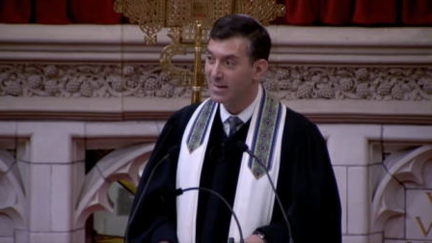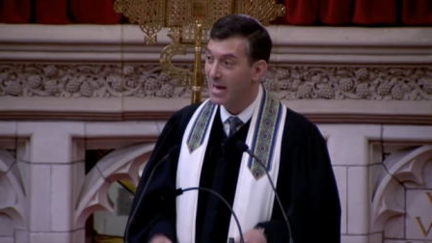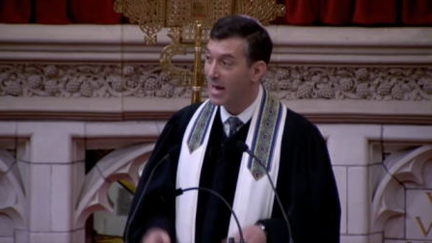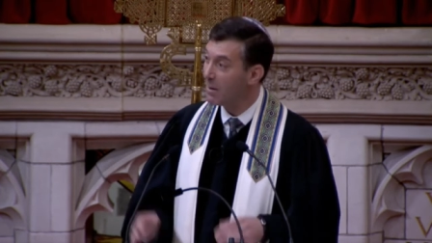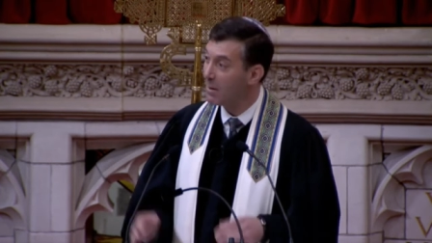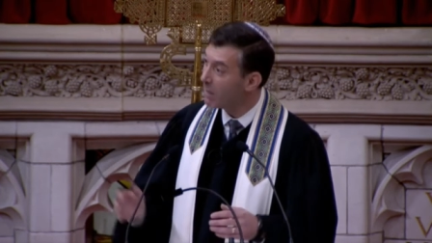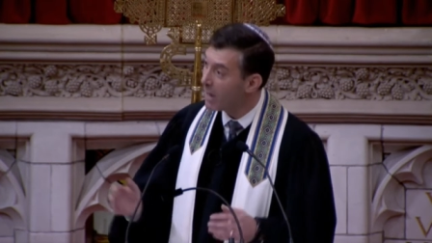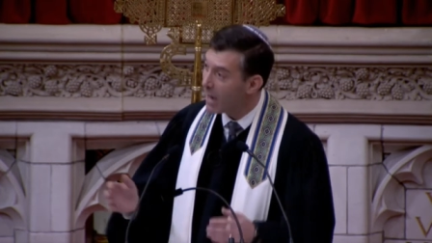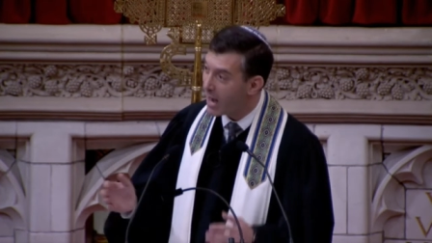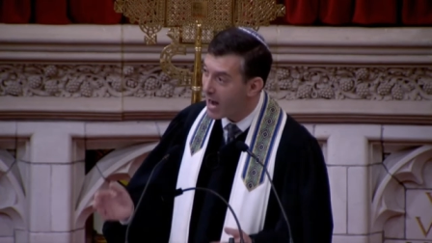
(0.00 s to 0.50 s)

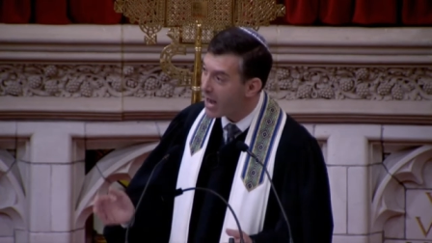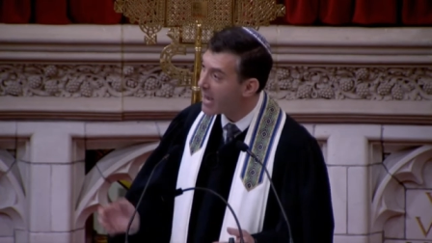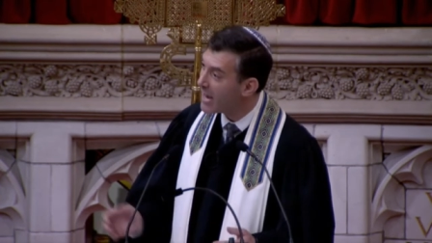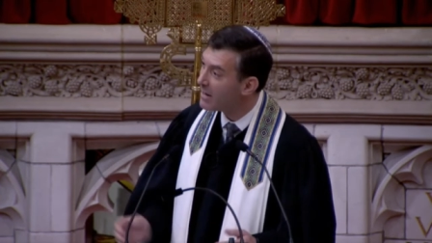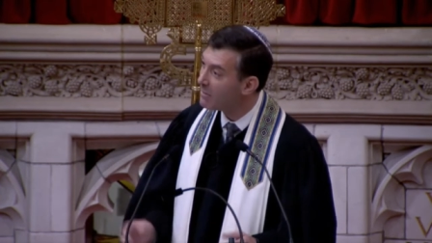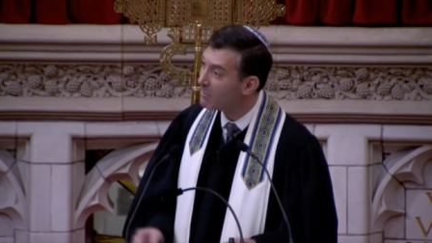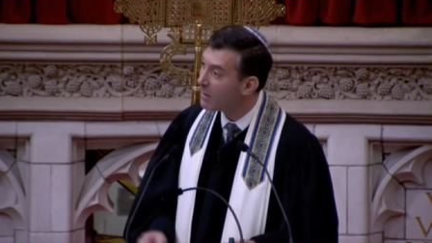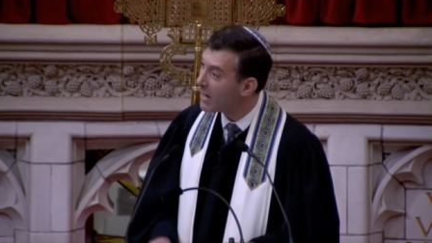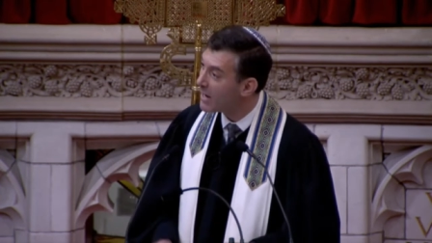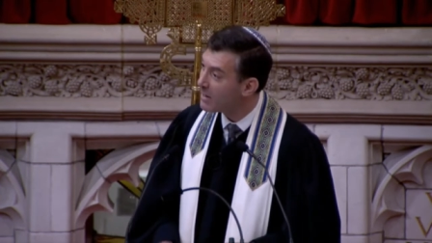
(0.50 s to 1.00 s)
Am
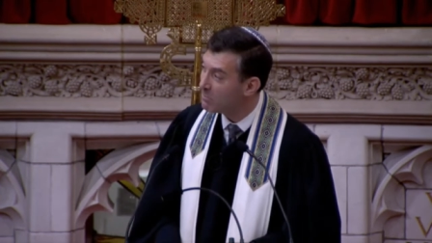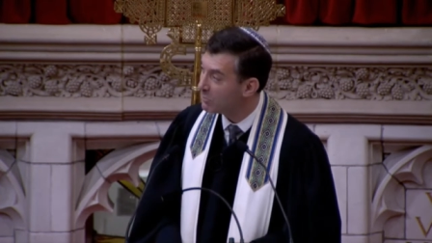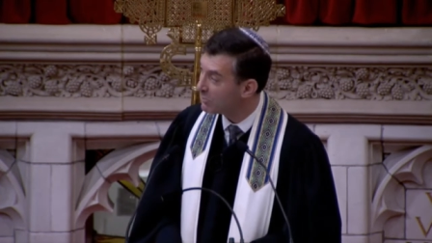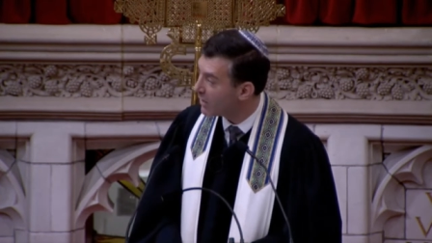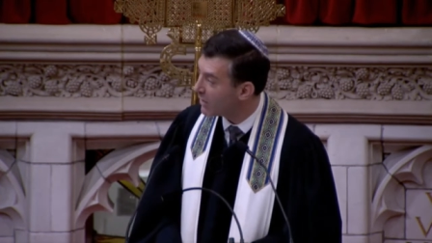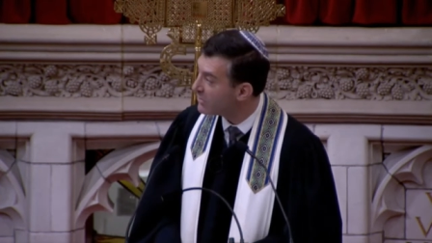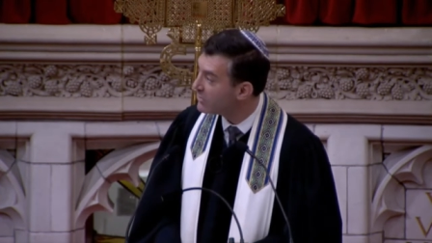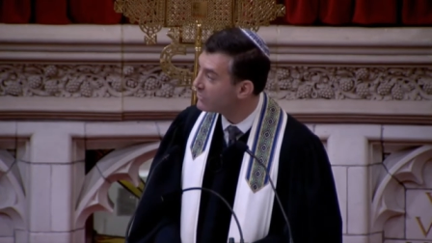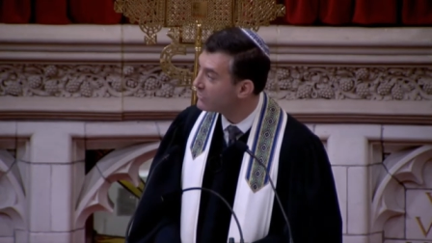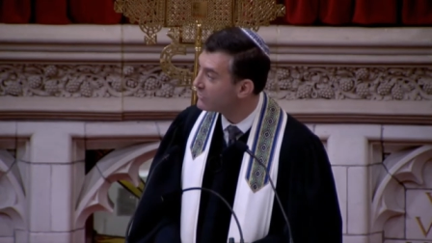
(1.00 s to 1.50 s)
I my
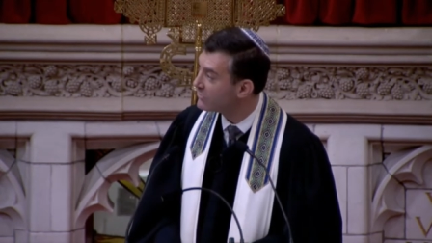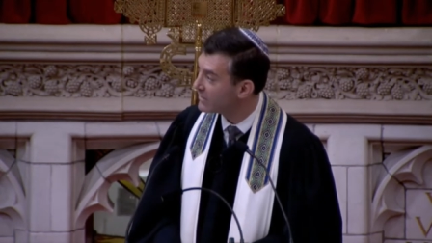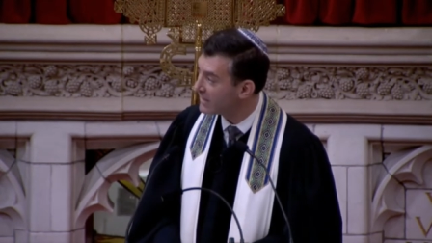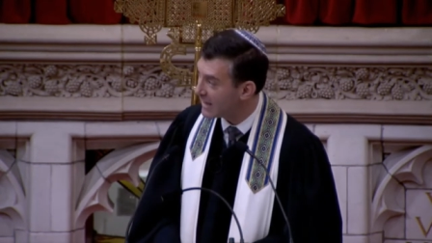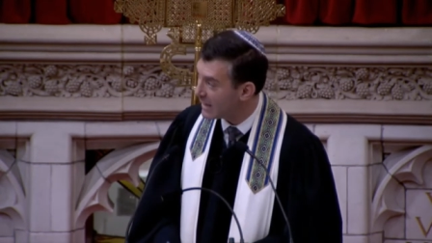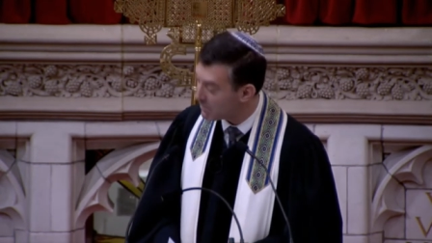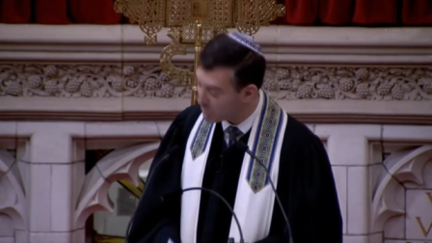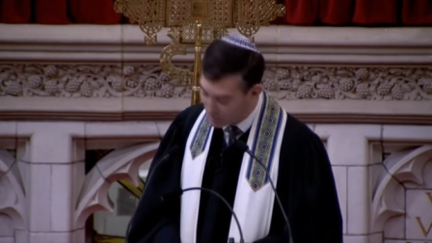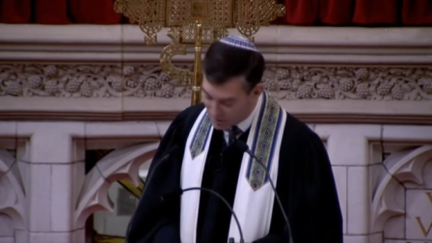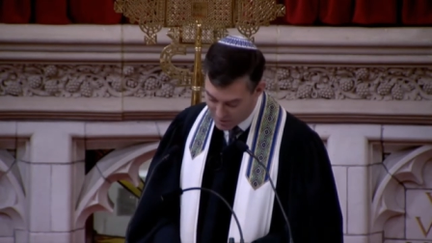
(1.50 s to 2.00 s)
brother's
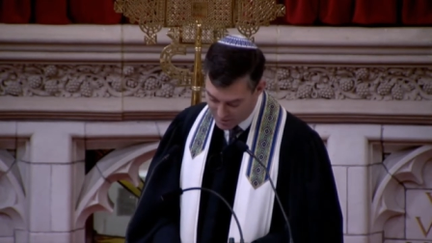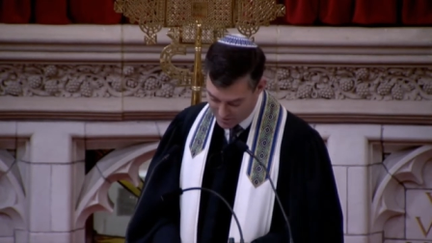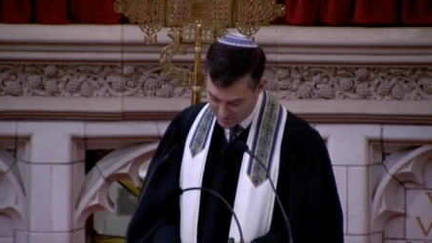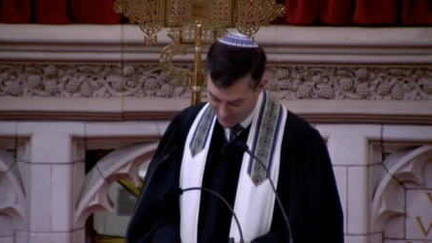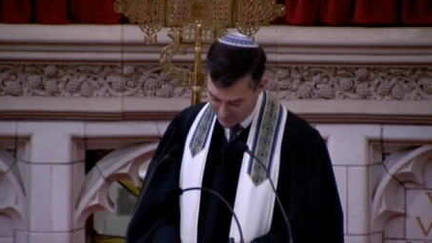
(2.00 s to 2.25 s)
keeper?